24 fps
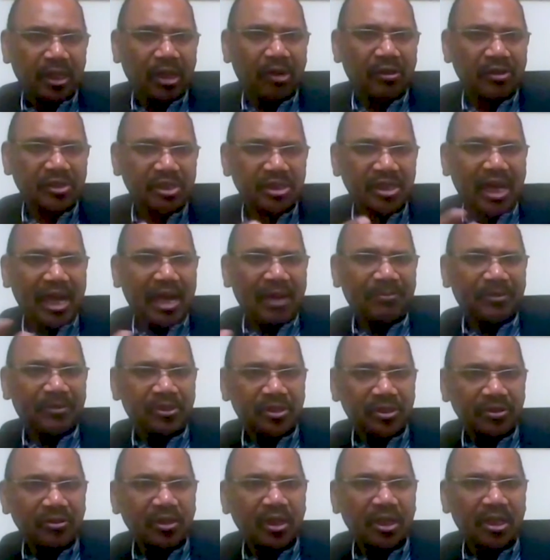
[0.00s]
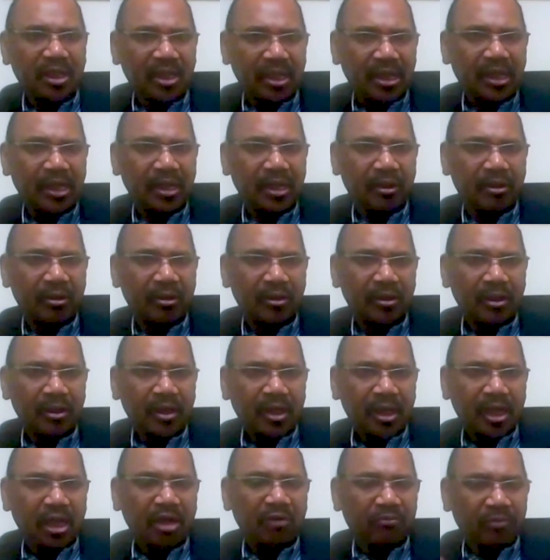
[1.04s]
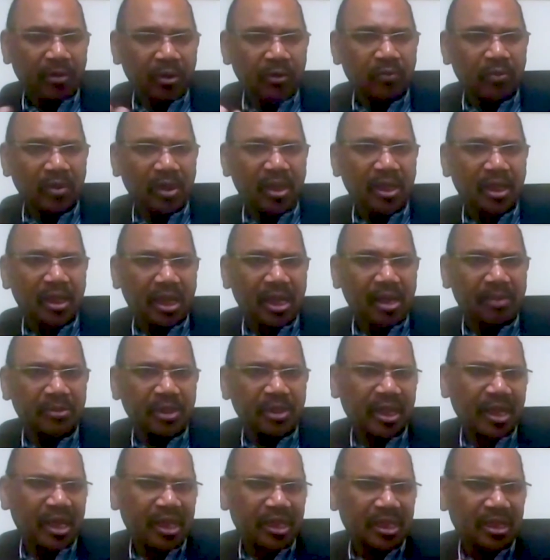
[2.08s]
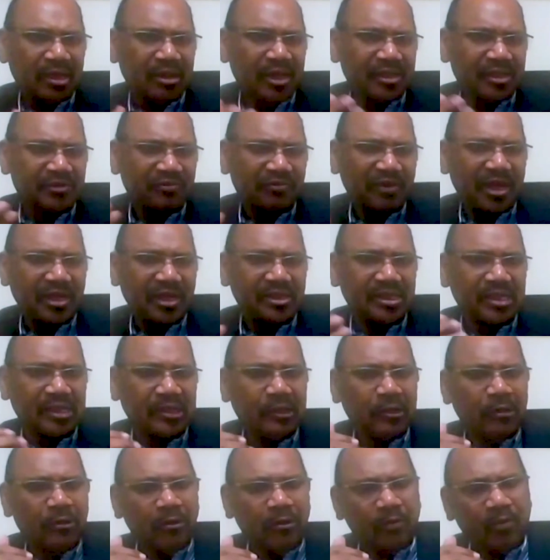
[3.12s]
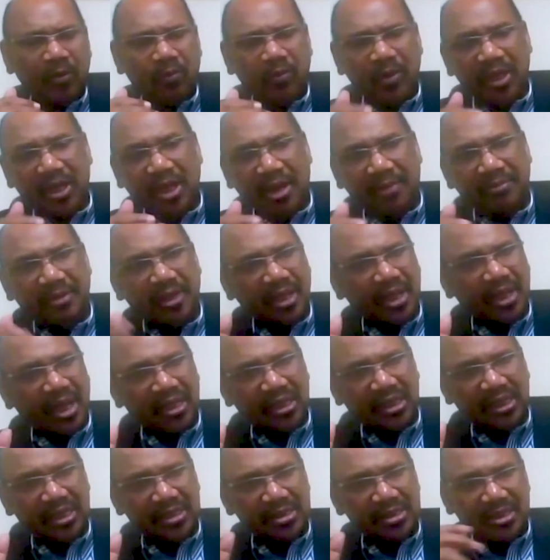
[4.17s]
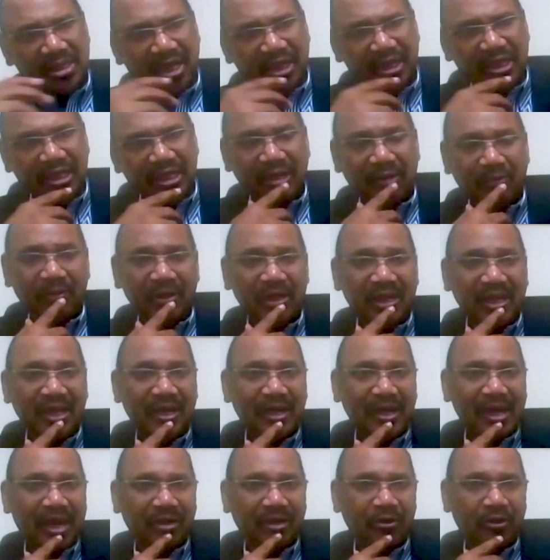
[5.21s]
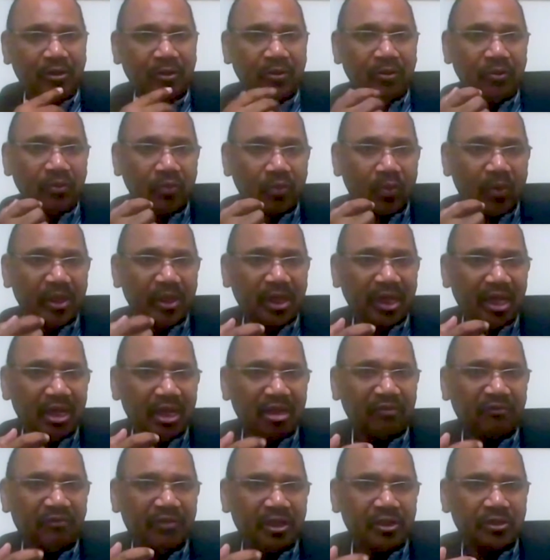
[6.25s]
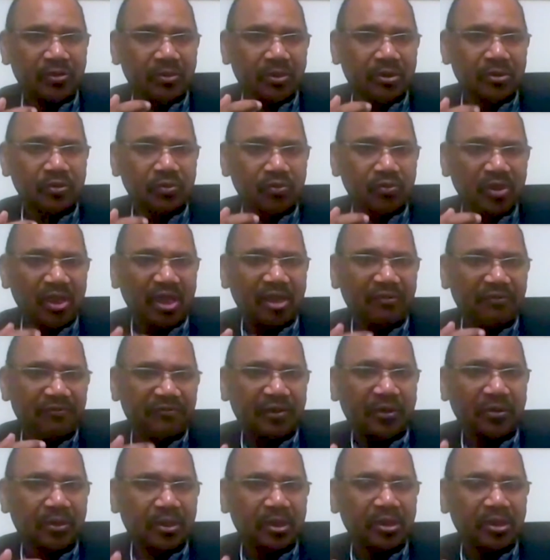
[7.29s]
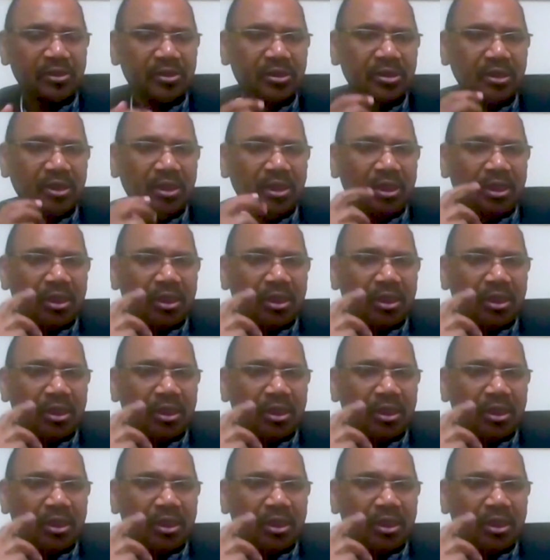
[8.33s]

There is an opportunity here if we really come together. And let's face it, when we come together, there's nothing that we cannot do when individuals really focus